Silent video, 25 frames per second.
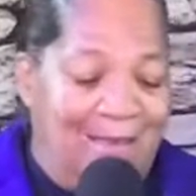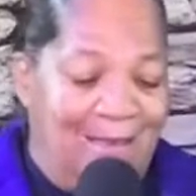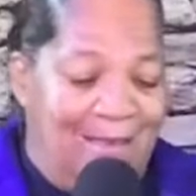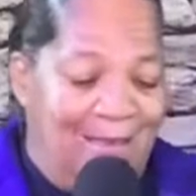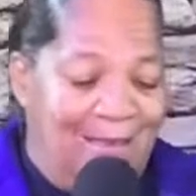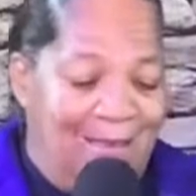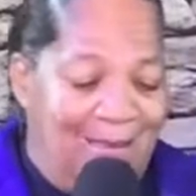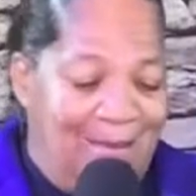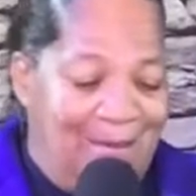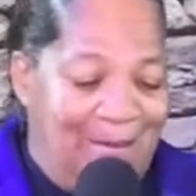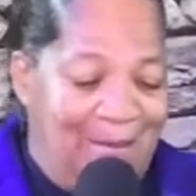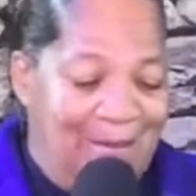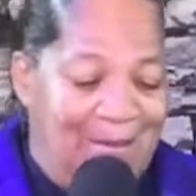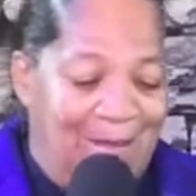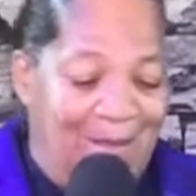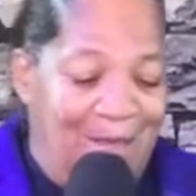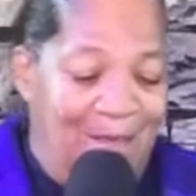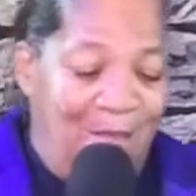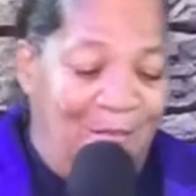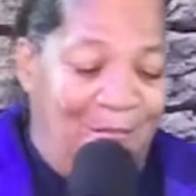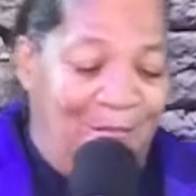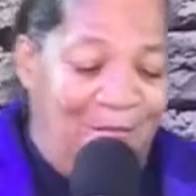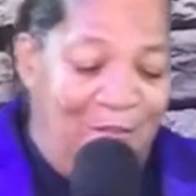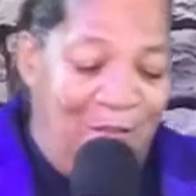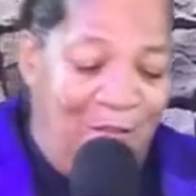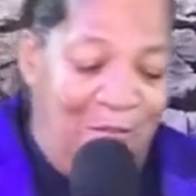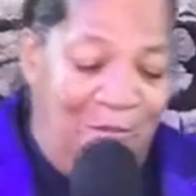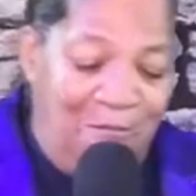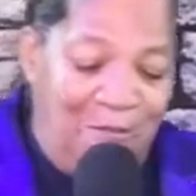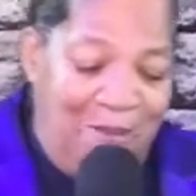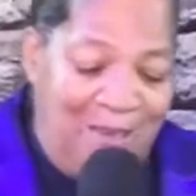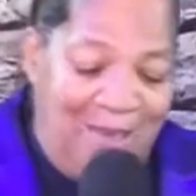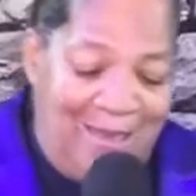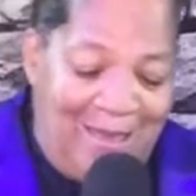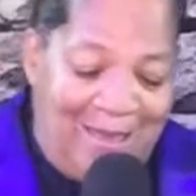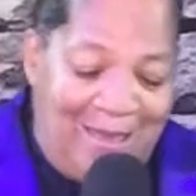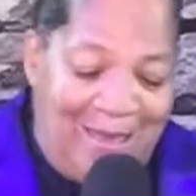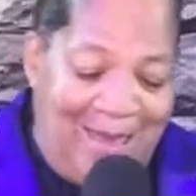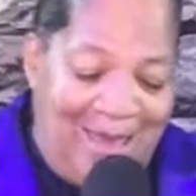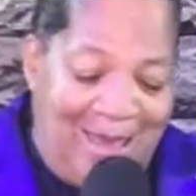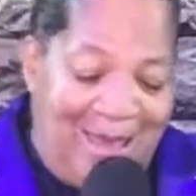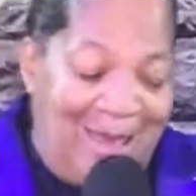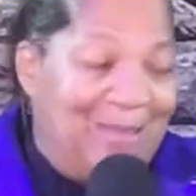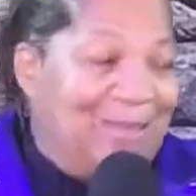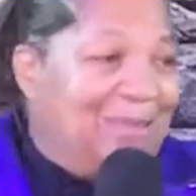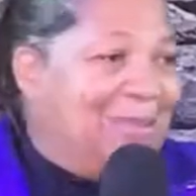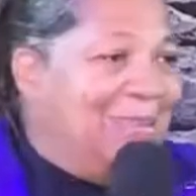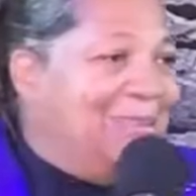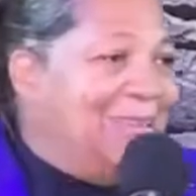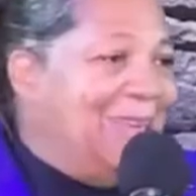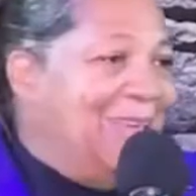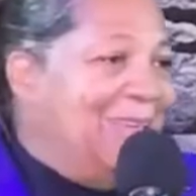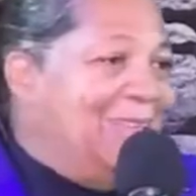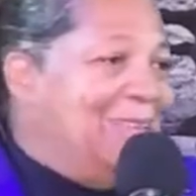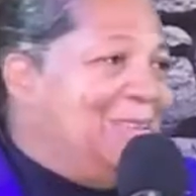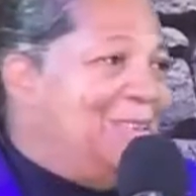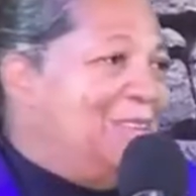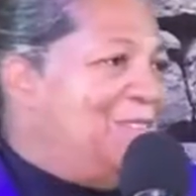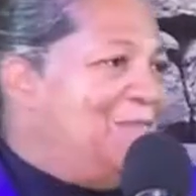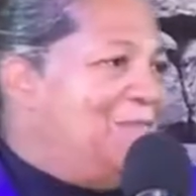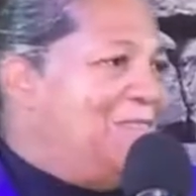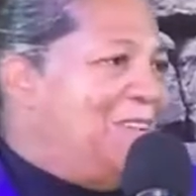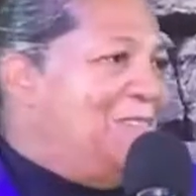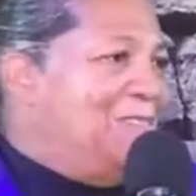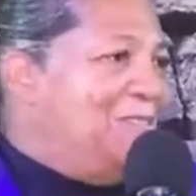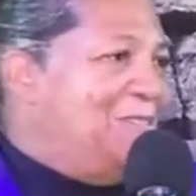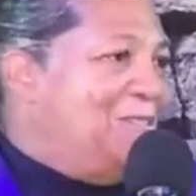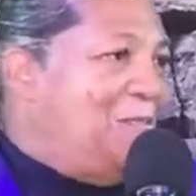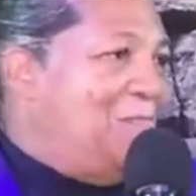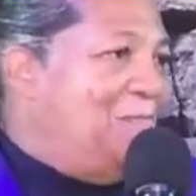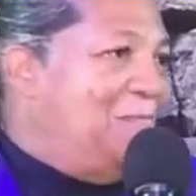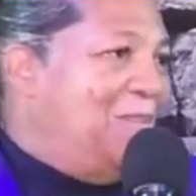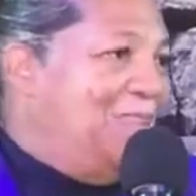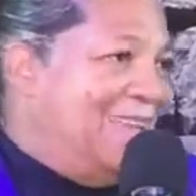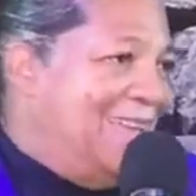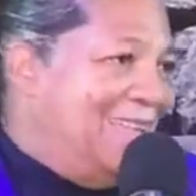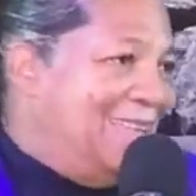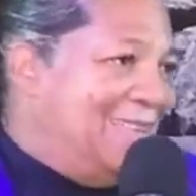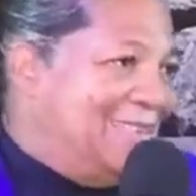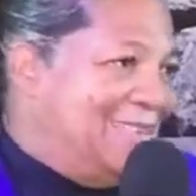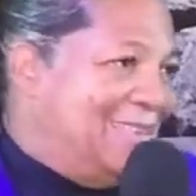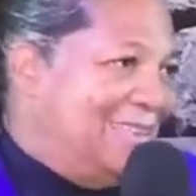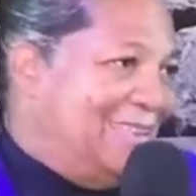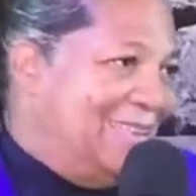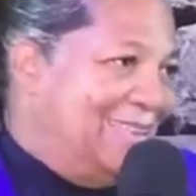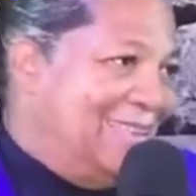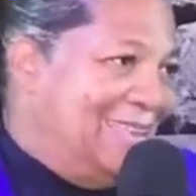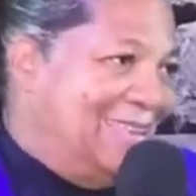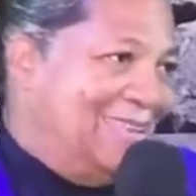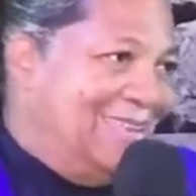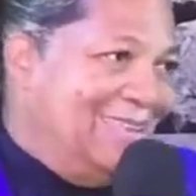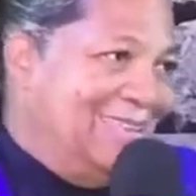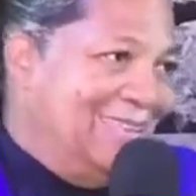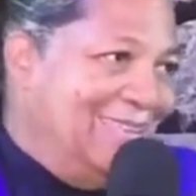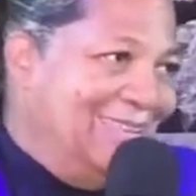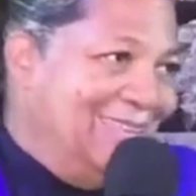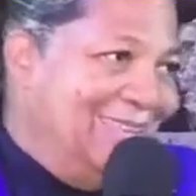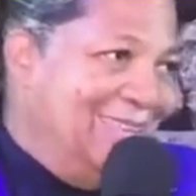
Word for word: uh, Ruth got under that generational blessing.